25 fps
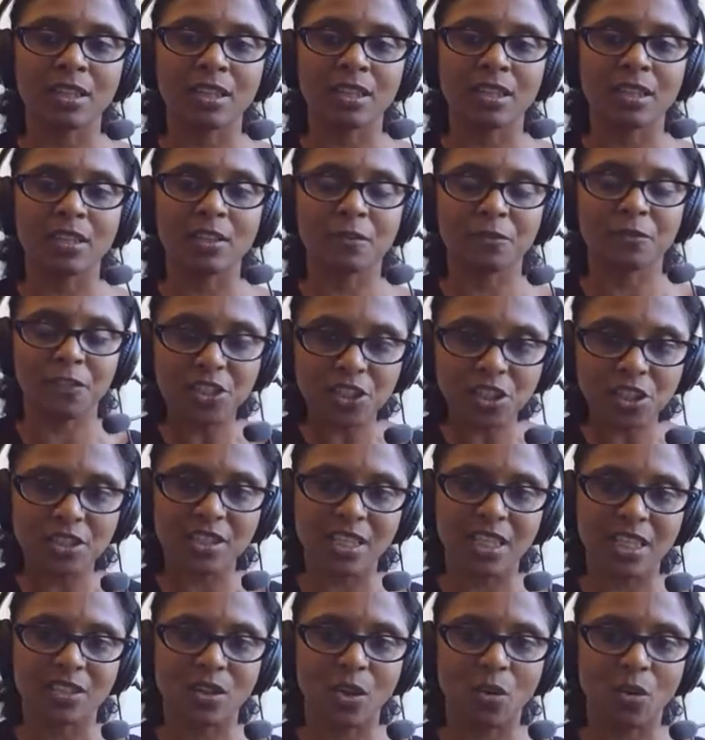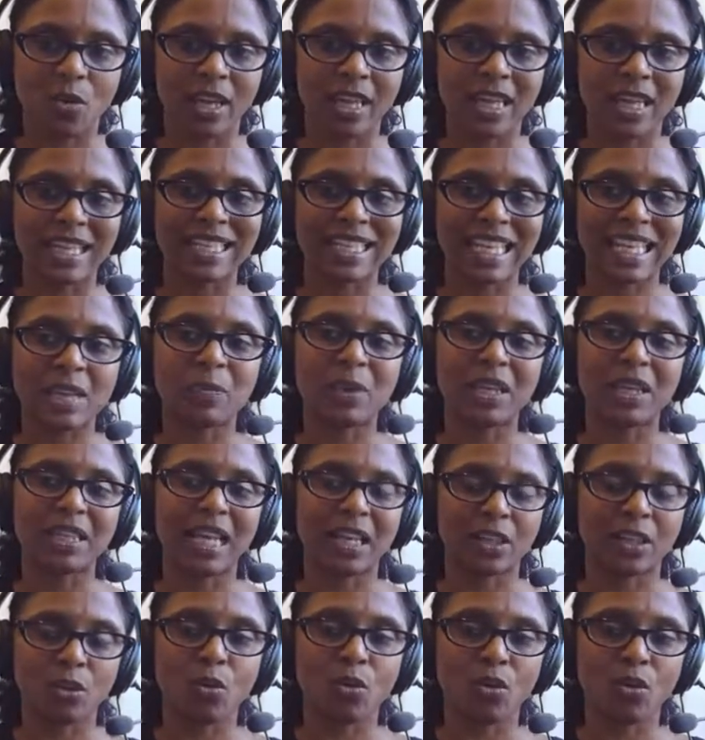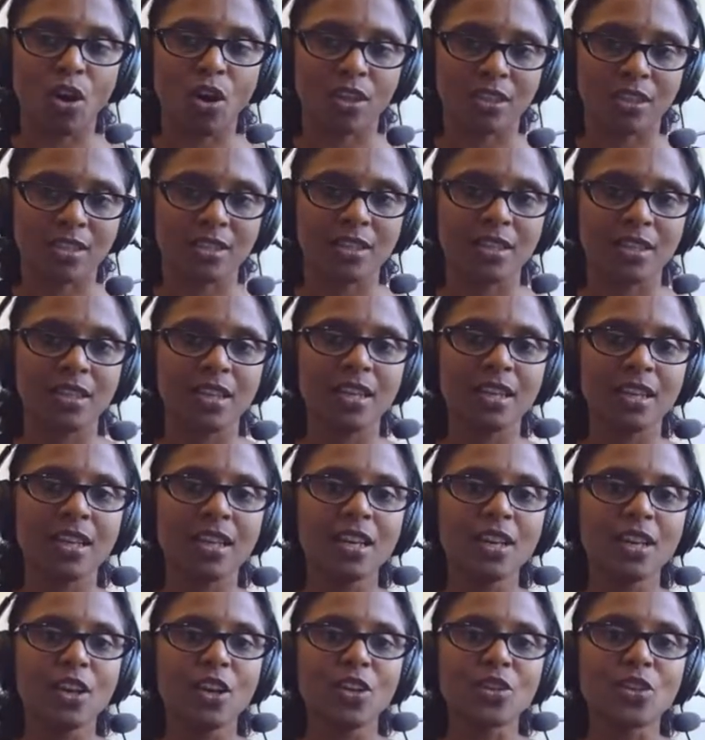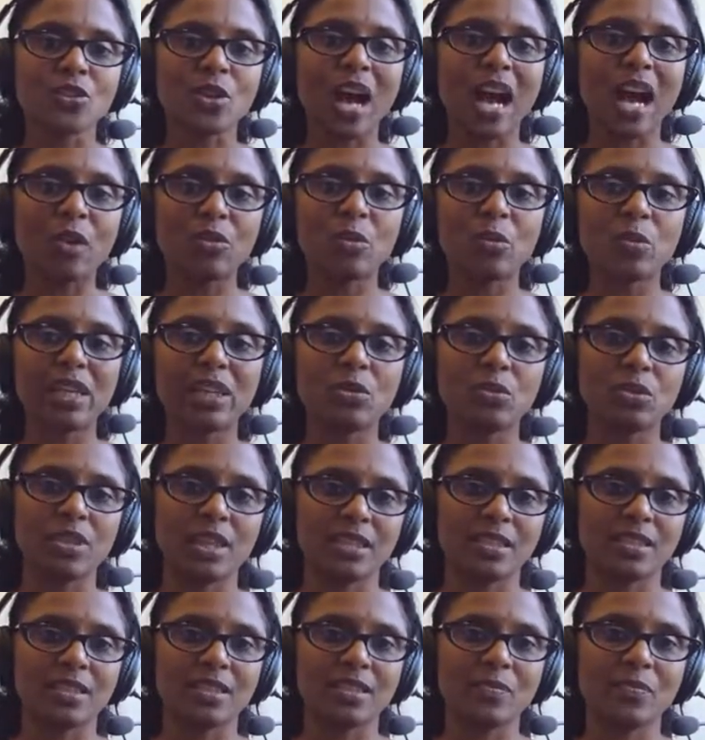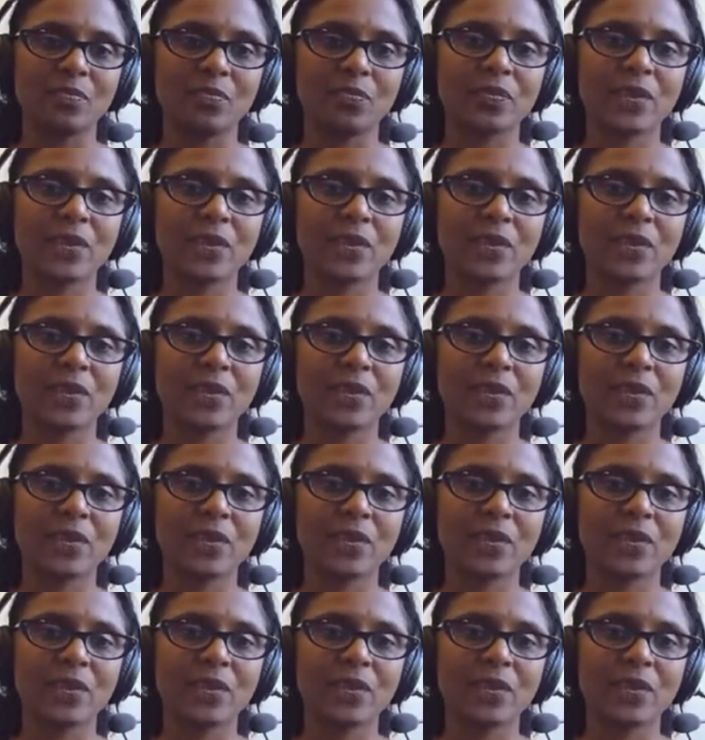the efficiencies going and keeping that low cost so how do we do this